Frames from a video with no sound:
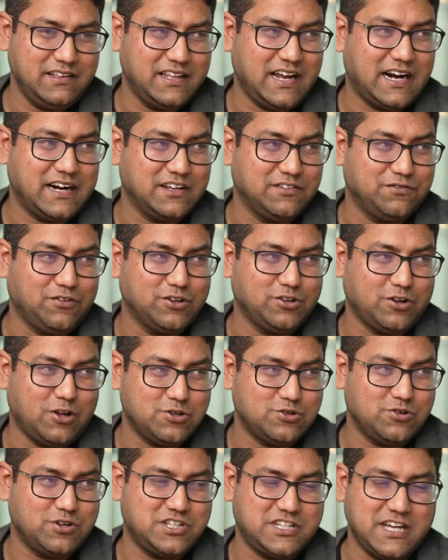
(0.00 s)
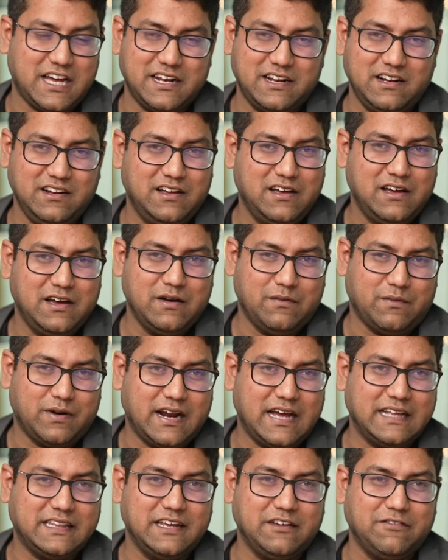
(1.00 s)
that was also a channel,
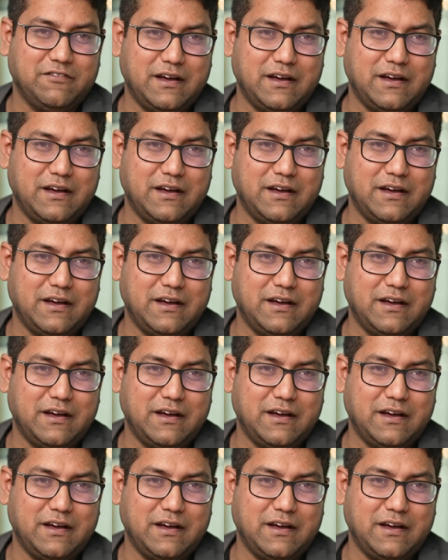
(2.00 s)
but I think